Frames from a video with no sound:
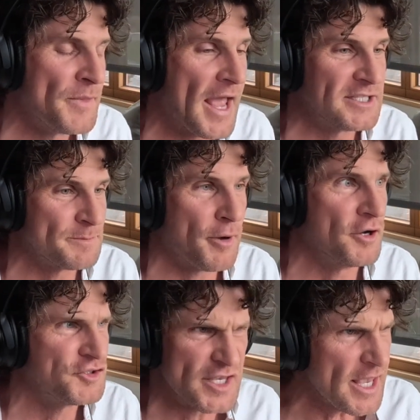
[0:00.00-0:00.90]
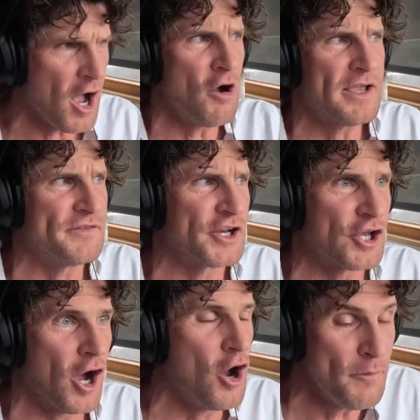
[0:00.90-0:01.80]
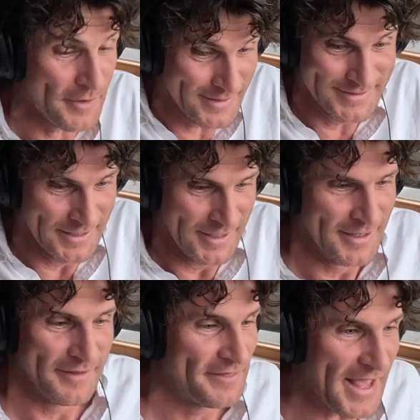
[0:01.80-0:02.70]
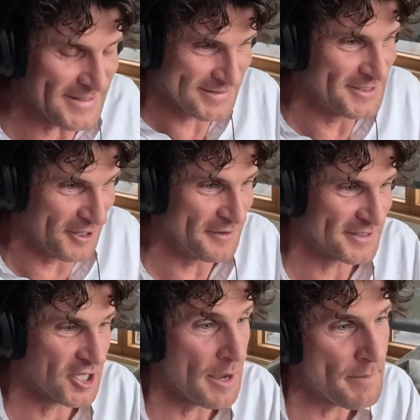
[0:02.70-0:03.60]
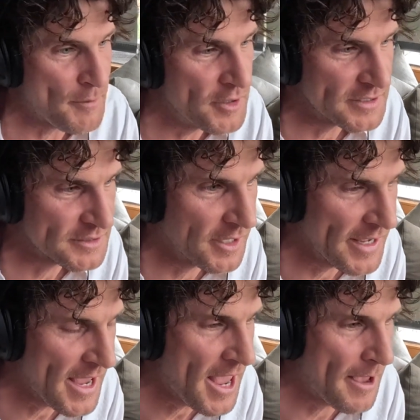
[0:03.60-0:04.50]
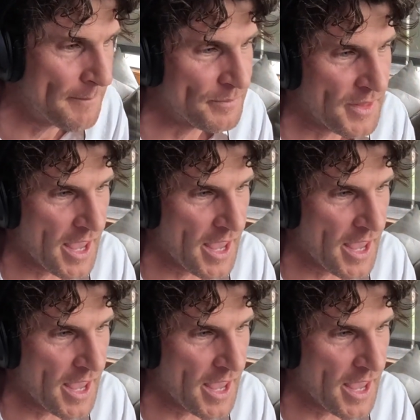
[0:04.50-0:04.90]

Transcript: as opposed to, yeah, I'll give it a go because that's, you know, the type of person I am.